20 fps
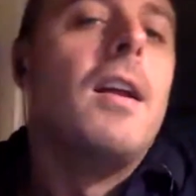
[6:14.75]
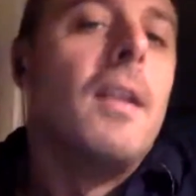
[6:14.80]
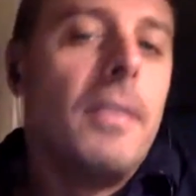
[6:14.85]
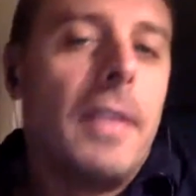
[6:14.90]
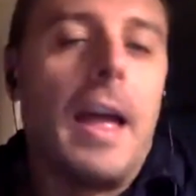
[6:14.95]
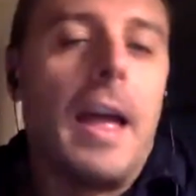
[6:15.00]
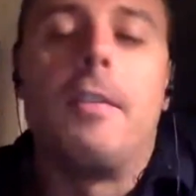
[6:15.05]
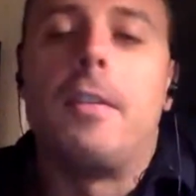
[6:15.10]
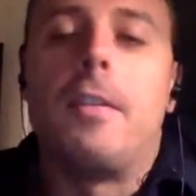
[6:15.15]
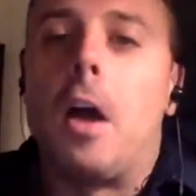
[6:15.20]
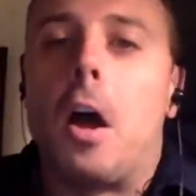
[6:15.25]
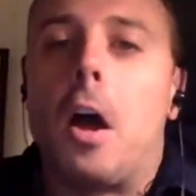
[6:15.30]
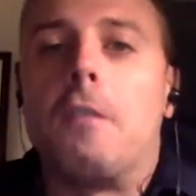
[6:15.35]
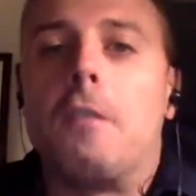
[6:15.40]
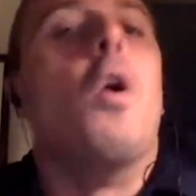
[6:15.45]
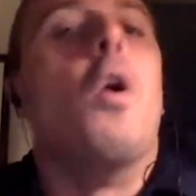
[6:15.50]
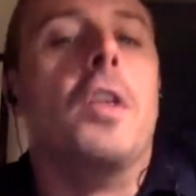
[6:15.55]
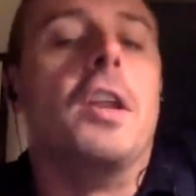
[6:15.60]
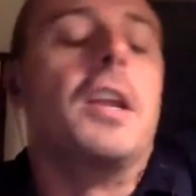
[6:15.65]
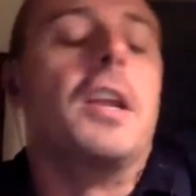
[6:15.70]

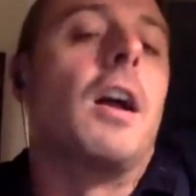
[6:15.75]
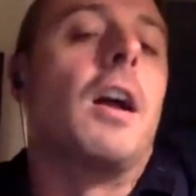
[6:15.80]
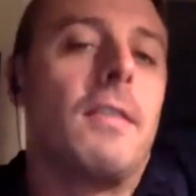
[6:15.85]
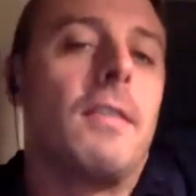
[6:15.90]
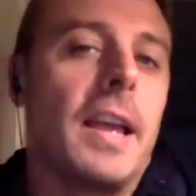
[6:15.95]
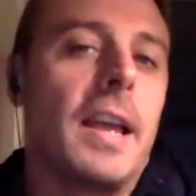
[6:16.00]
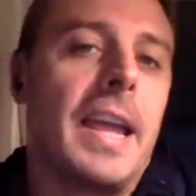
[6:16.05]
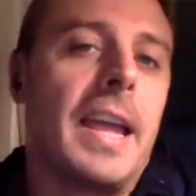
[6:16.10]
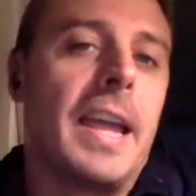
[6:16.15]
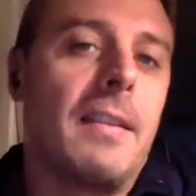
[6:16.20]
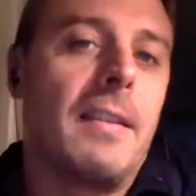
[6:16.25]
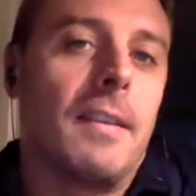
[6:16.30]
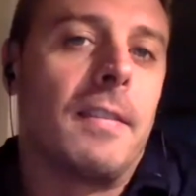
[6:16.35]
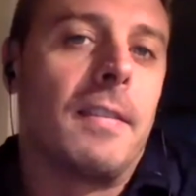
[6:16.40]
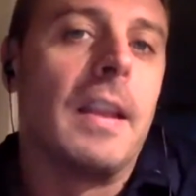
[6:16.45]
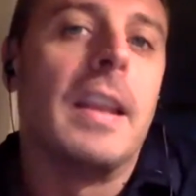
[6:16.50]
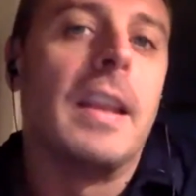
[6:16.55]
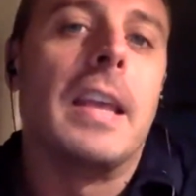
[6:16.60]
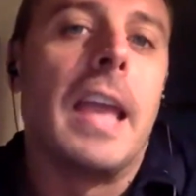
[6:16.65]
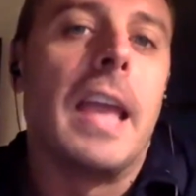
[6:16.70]
unfolded because of that Kansas
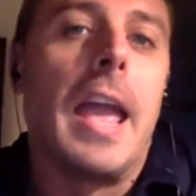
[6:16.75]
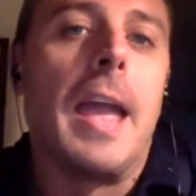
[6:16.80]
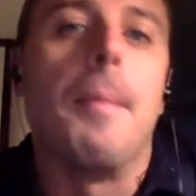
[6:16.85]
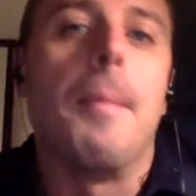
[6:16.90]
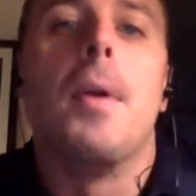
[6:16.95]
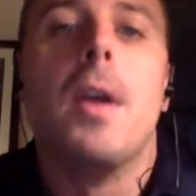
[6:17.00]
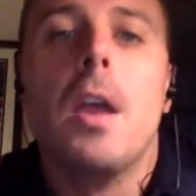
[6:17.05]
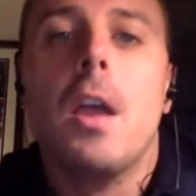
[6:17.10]
City game.